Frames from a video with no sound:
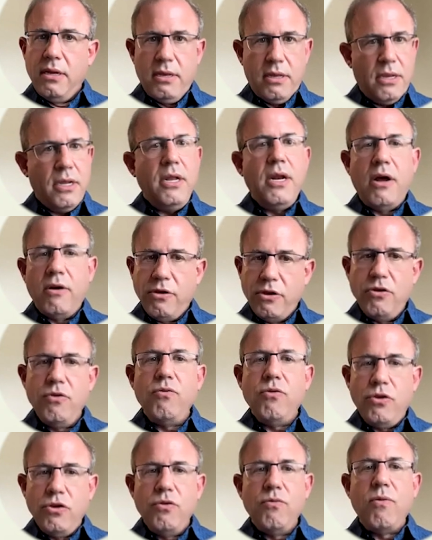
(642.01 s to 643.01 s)
you know you
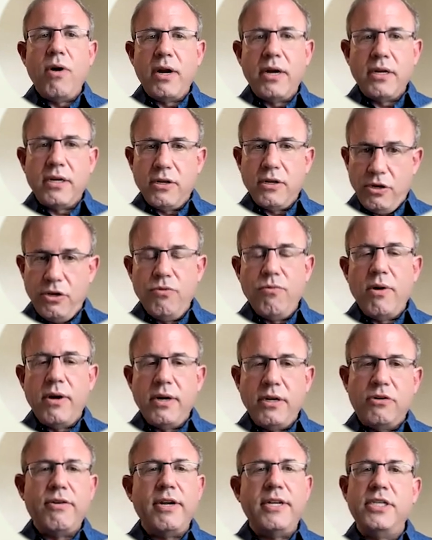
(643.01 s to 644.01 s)
you want to you want
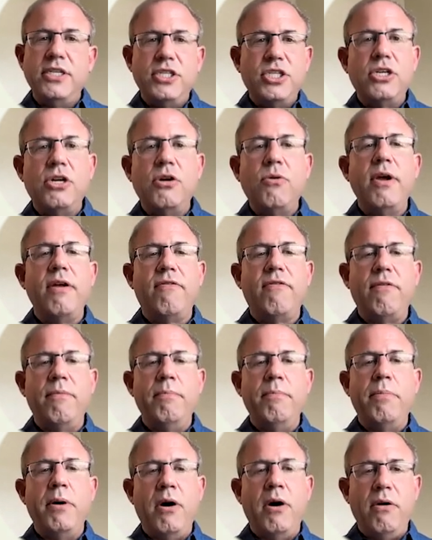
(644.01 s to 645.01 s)
to transition away
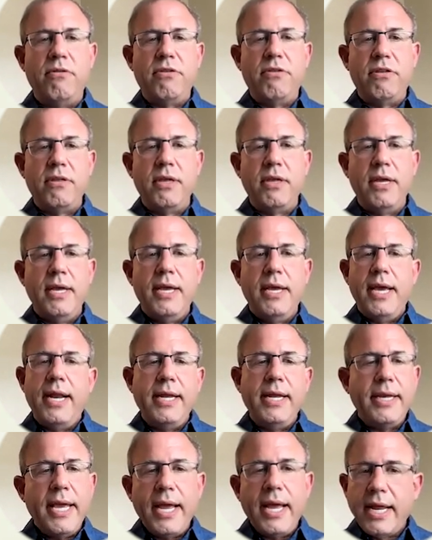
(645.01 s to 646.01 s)
from both and
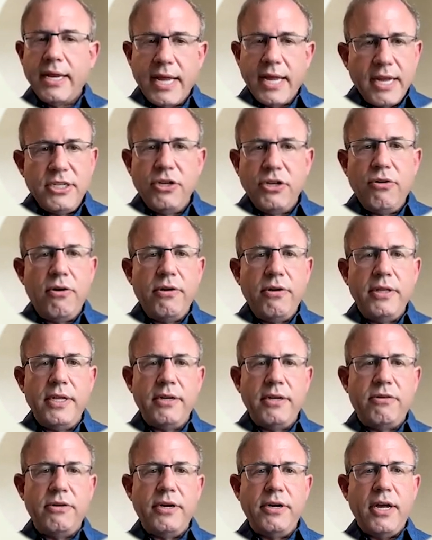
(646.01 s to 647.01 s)
again as you heard in the
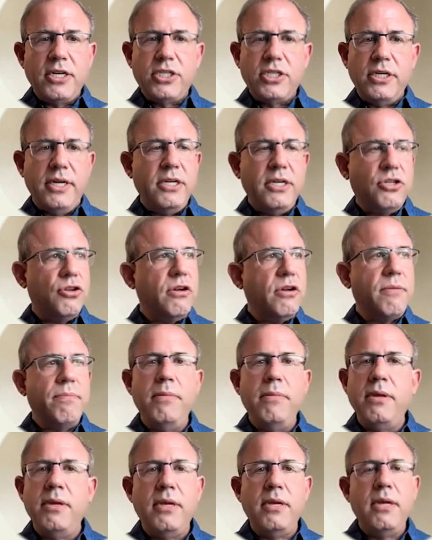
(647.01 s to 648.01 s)
introduction it took
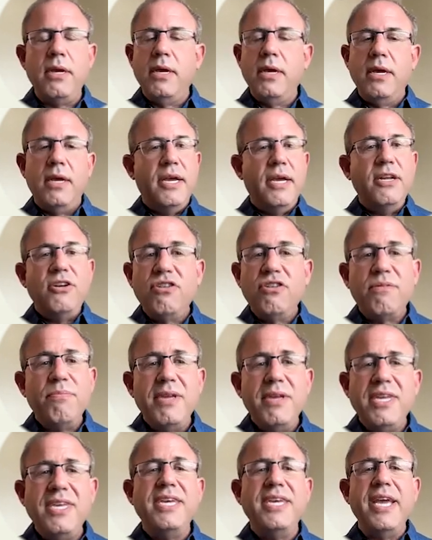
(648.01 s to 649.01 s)
me it took me
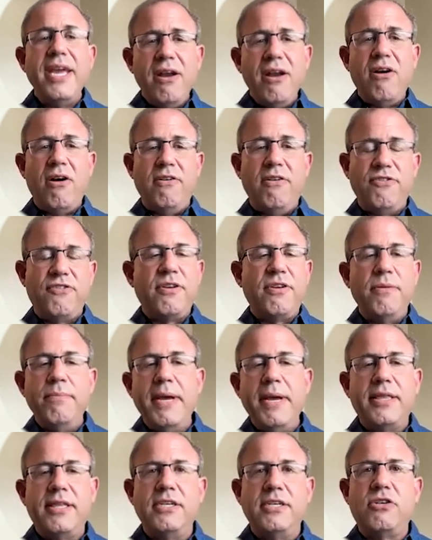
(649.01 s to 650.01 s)
years to
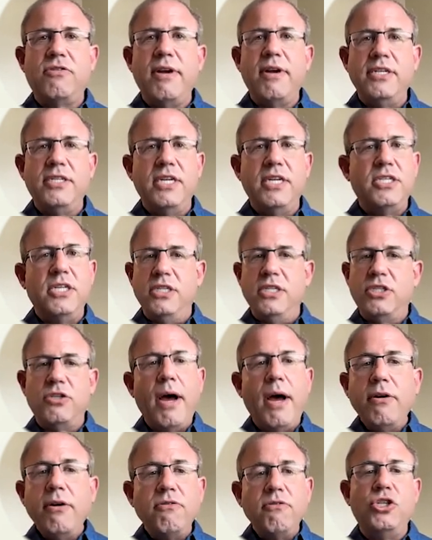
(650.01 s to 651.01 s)
make this transition so
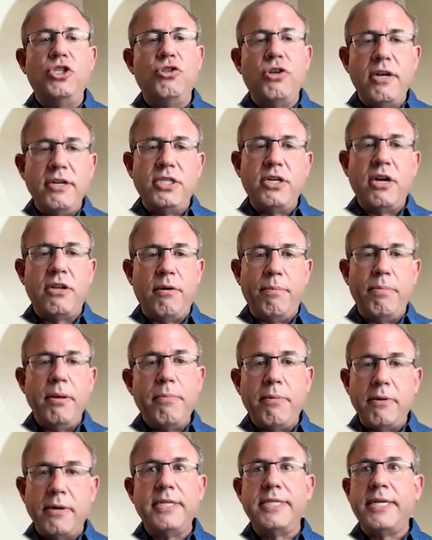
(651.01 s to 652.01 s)
i don't judge other
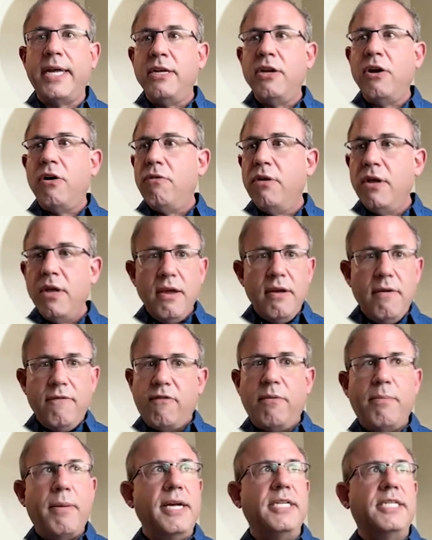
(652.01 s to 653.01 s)
people because i know
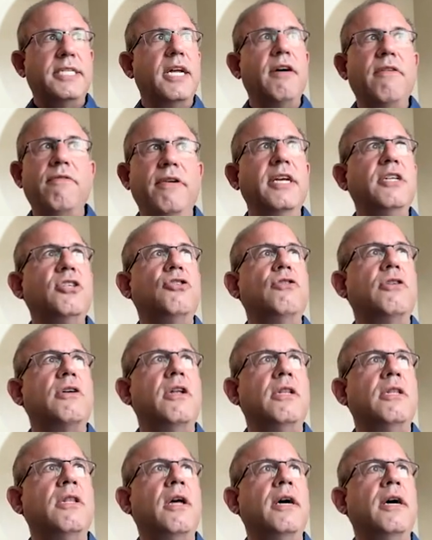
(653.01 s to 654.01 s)
for myself it took a
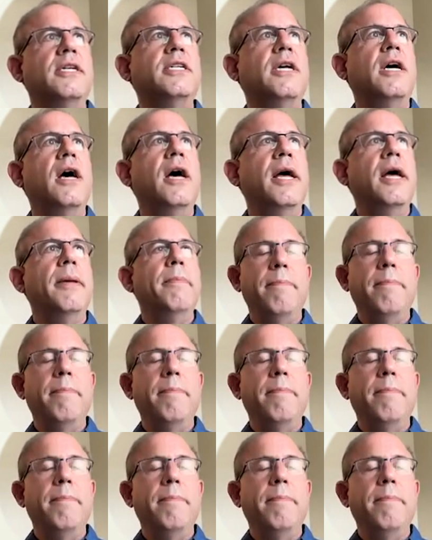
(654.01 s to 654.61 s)
long time